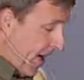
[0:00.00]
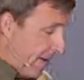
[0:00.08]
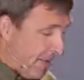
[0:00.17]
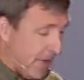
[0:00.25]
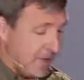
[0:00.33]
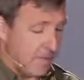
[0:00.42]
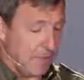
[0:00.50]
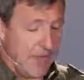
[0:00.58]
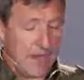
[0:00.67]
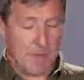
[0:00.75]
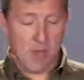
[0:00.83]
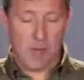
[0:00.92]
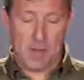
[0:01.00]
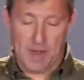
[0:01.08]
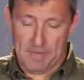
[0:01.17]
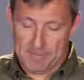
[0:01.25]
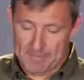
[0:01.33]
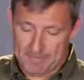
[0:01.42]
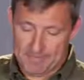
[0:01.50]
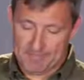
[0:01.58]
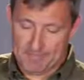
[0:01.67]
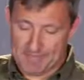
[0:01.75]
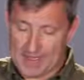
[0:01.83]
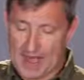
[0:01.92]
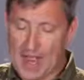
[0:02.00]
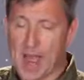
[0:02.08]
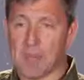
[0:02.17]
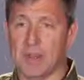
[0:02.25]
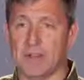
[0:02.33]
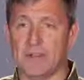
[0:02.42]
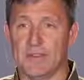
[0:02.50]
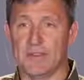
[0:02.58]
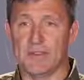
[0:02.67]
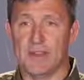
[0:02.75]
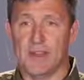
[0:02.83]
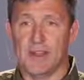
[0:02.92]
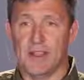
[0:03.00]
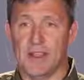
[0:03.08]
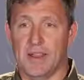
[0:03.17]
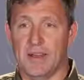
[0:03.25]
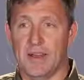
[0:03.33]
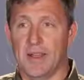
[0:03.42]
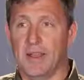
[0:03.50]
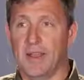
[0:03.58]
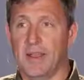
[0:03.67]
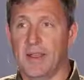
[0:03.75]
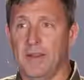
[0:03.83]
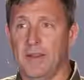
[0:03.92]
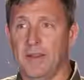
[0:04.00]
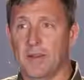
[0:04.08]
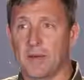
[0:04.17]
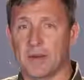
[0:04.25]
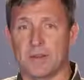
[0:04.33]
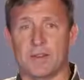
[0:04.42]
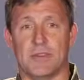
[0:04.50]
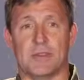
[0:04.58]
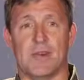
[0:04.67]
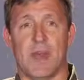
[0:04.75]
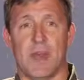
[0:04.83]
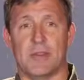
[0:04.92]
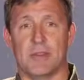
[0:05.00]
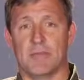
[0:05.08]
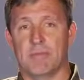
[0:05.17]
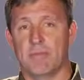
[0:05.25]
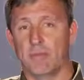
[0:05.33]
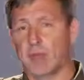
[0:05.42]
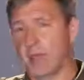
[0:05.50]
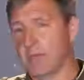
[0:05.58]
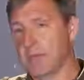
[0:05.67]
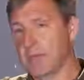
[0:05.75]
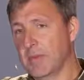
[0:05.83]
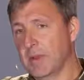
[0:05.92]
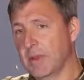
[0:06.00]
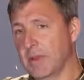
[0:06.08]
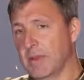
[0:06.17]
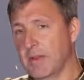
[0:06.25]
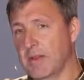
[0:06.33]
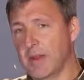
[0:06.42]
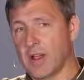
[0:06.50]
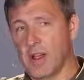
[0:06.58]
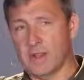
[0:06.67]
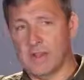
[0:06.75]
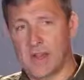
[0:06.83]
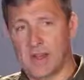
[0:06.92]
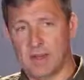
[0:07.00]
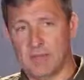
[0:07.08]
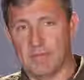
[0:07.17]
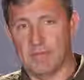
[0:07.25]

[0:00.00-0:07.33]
I'm going to explain a moment that happens in a person's mind. Okay, you're on a hot date.